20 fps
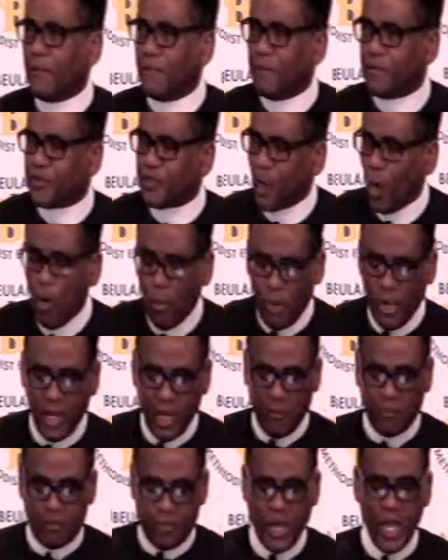so many
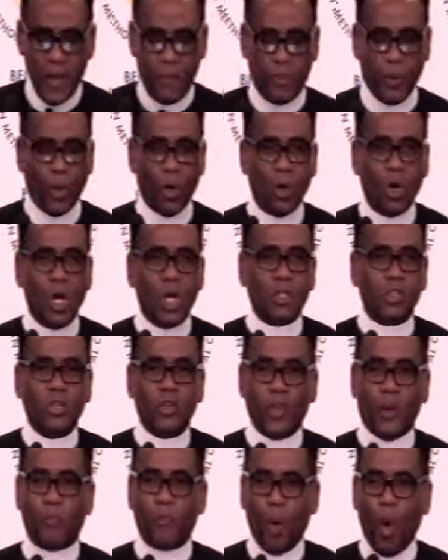people to
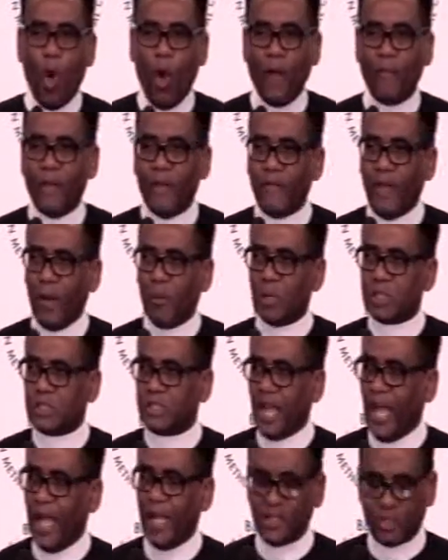the point that they would
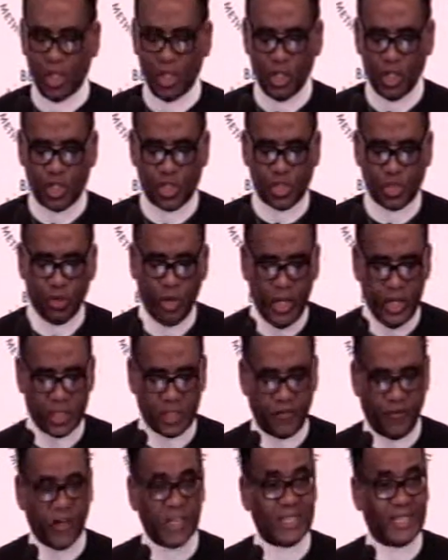take to the streets
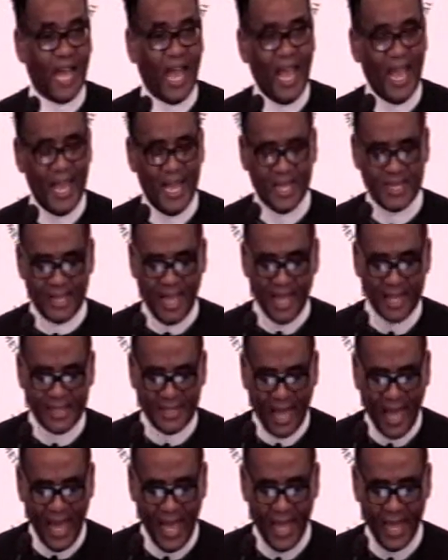for days and
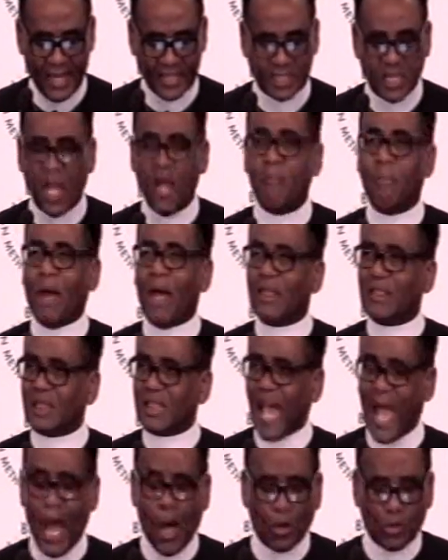days by
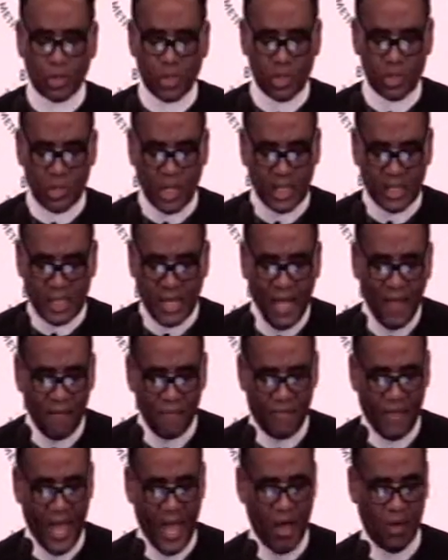thousands and ten
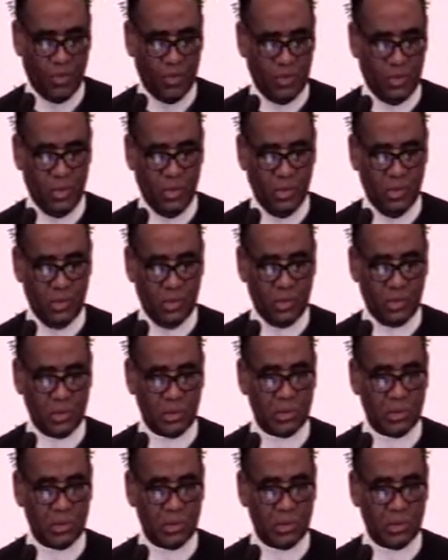thousands?